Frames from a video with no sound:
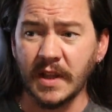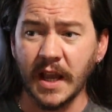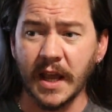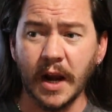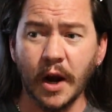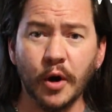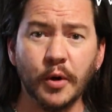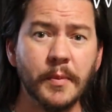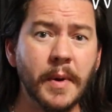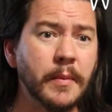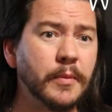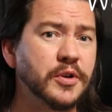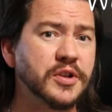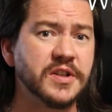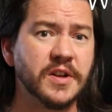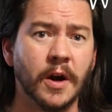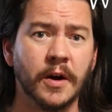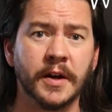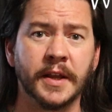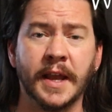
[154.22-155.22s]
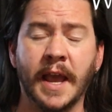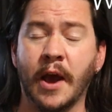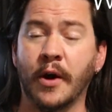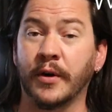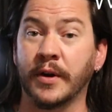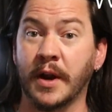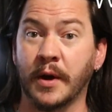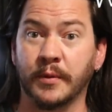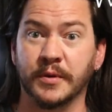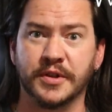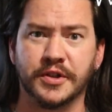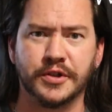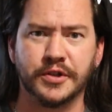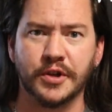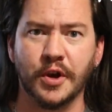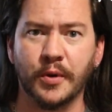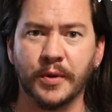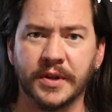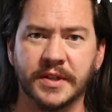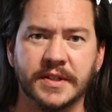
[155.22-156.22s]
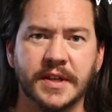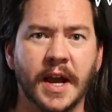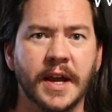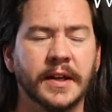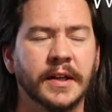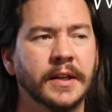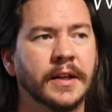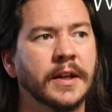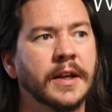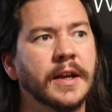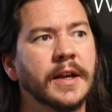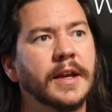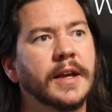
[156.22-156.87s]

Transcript: And I remember starting out, and I was so excited.